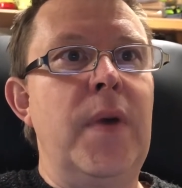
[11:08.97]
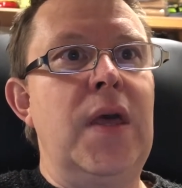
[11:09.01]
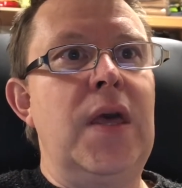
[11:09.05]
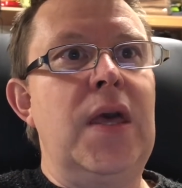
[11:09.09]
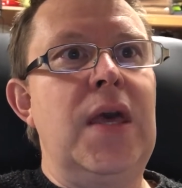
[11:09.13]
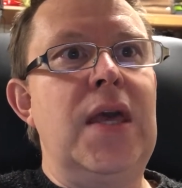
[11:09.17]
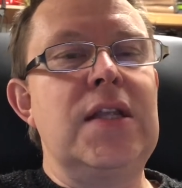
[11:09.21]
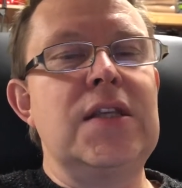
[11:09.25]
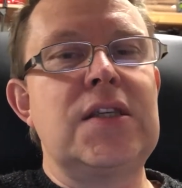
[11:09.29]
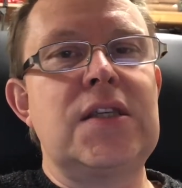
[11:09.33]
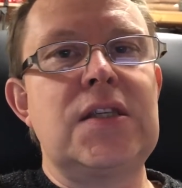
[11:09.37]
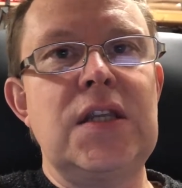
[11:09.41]

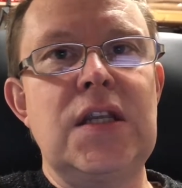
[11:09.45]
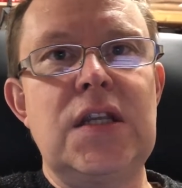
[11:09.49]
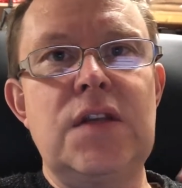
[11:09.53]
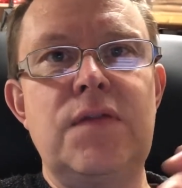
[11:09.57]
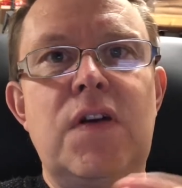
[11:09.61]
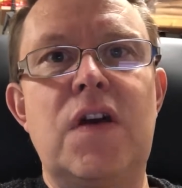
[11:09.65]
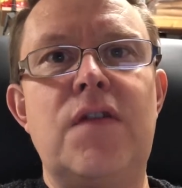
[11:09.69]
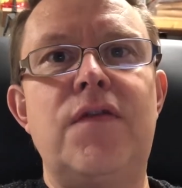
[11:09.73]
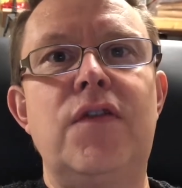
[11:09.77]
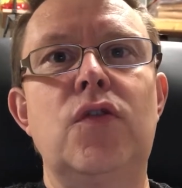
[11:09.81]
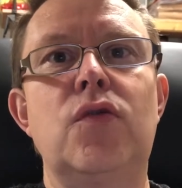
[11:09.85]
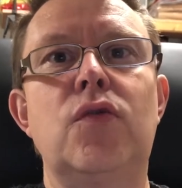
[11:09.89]
instead of
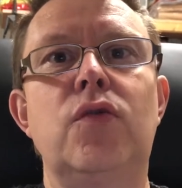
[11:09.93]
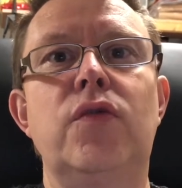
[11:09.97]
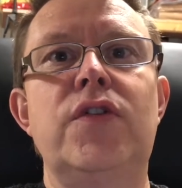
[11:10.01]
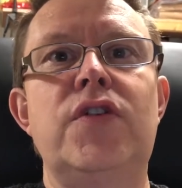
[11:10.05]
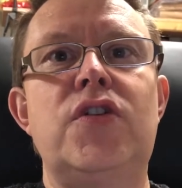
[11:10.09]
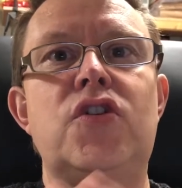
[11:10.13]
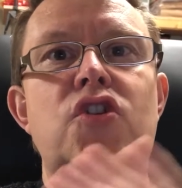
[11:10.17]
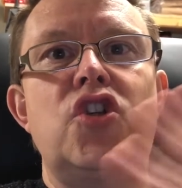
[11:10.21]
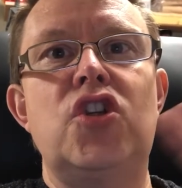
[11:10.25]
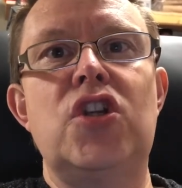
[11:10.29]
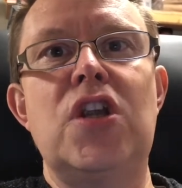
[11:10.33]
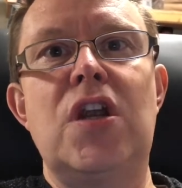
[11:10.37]
having all this
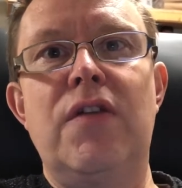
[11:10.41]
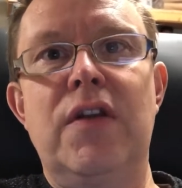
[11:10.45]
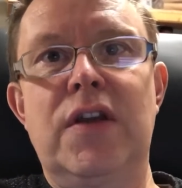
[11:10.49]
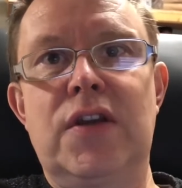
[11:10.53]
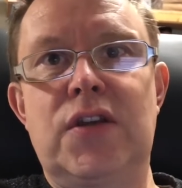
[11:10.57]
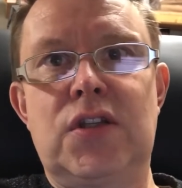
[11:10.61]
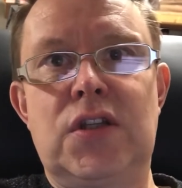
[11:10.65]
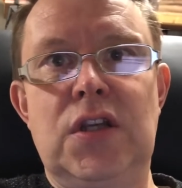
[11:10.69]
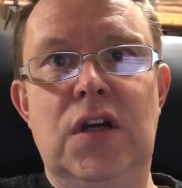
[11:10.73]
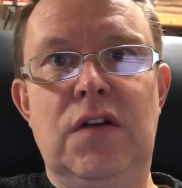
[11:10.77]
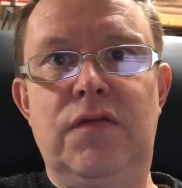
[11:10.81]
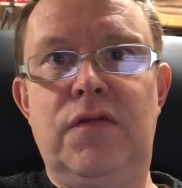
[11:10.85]
generic
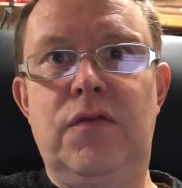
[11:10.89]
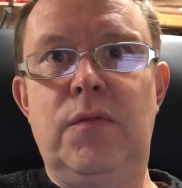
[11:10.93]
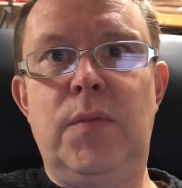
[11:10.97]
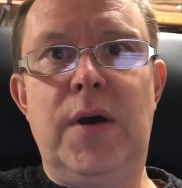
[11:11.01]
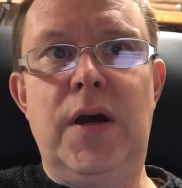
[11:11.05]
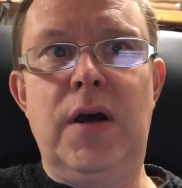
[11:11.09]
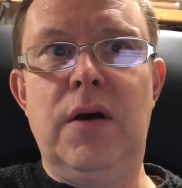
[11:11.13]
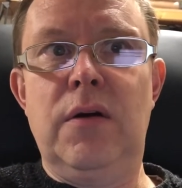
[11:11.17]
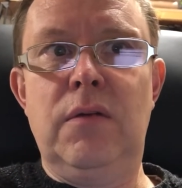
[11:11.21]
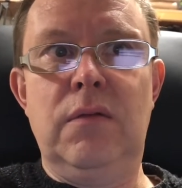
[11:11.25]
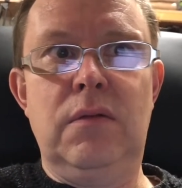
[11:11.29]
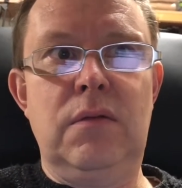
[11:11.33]
stuff
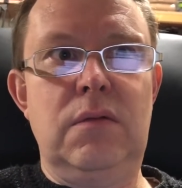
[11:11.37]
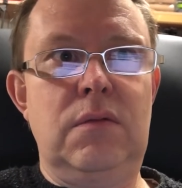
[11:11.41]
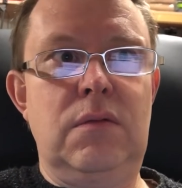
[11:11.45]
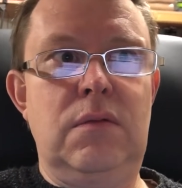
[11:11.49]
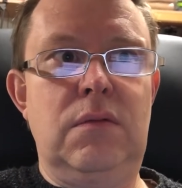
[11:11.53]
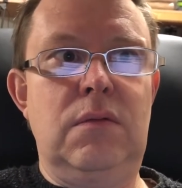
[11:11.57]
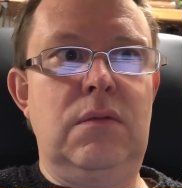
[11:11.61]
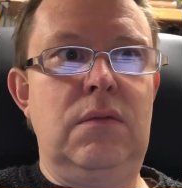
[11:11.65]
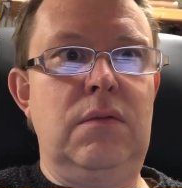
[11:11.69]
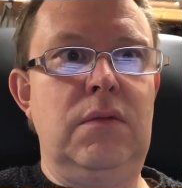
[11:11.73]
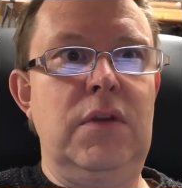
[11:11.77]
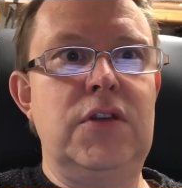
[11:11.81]
about
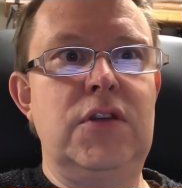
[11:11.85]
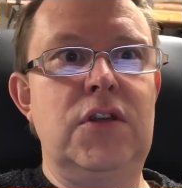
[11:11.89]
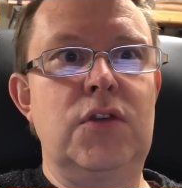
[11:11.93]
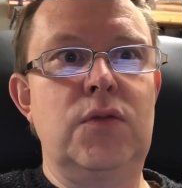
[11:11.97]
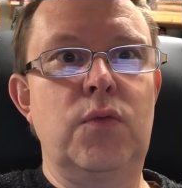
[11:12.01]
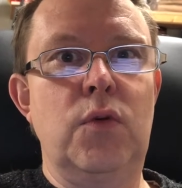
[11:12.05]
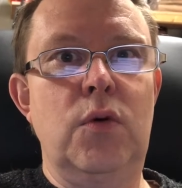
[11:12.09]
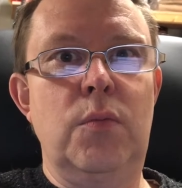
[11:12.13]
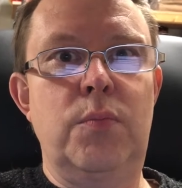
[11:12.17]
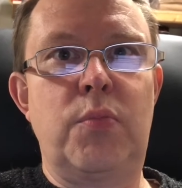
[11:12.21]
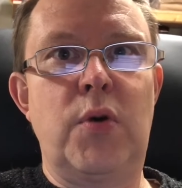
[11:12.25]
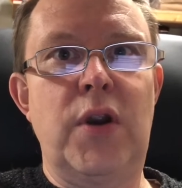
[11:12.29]
this is
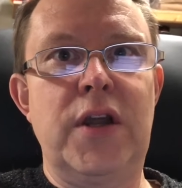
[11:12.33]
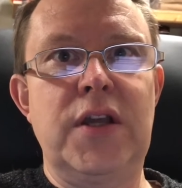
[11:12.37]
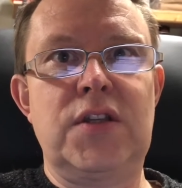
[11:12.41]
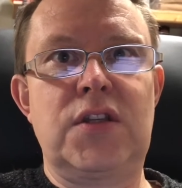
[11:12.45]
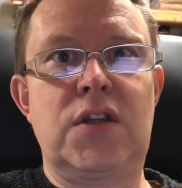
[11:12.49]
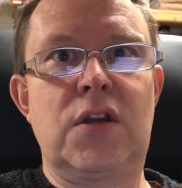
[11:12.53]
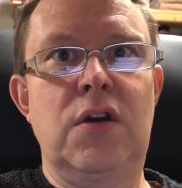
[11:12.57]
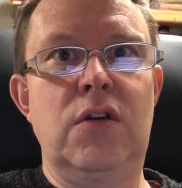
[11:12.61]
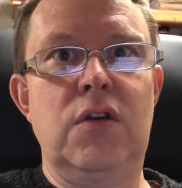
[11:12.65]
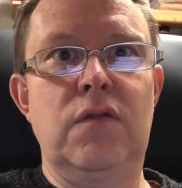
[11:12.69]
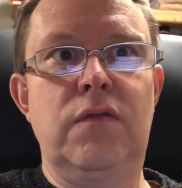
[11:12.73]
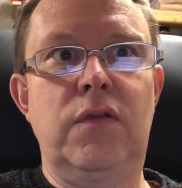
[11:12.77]
what brakes
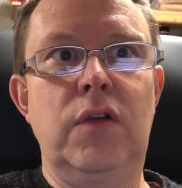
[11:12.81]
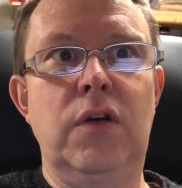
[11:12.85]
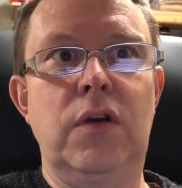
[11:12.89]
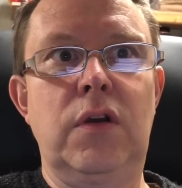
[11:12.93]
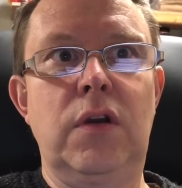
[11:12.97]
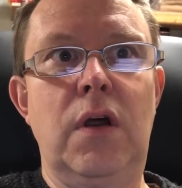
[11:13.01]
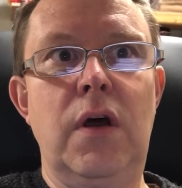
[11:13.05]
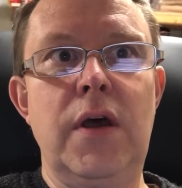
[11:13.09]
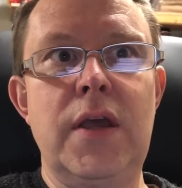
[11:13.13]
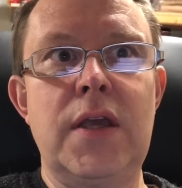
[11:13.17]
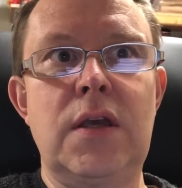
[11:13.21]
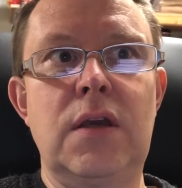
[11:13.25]
kind of look
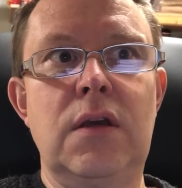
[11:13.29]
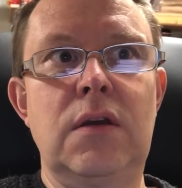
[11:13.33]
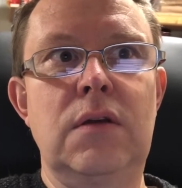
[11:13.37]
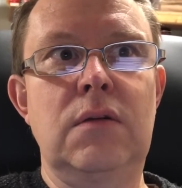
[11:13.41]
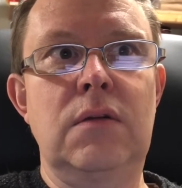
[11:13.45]
like,